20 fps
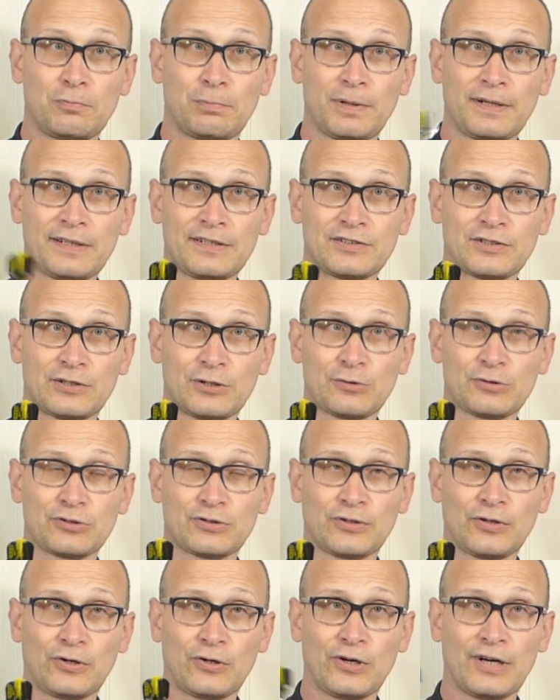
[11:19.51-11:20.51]
please do
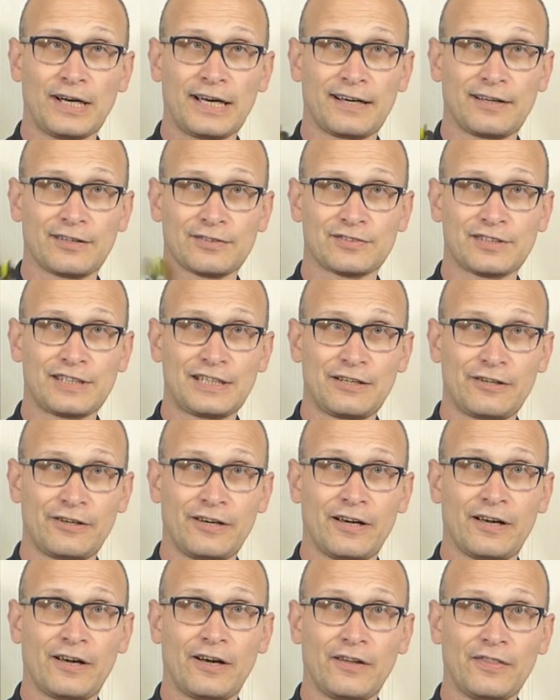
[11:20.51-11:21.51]
so, and I'll see
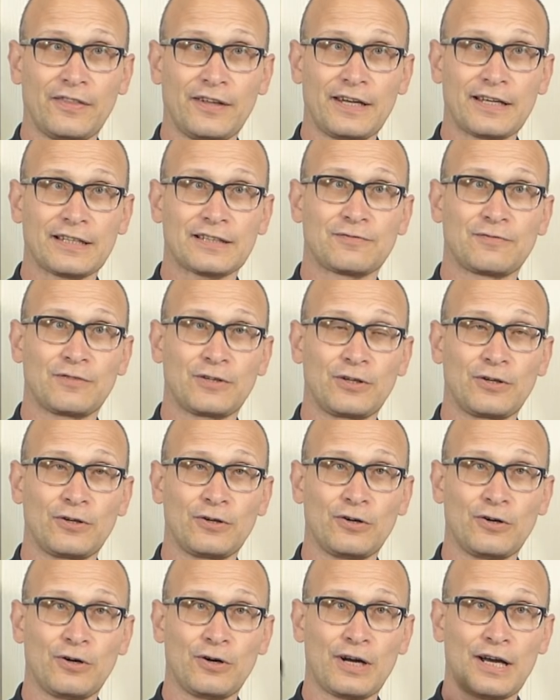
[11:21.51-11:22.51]
you on the next
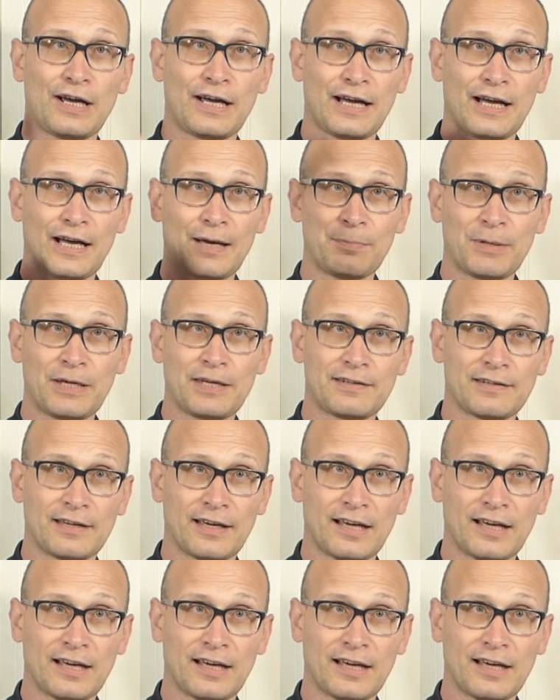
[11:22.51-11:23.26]
video. Happy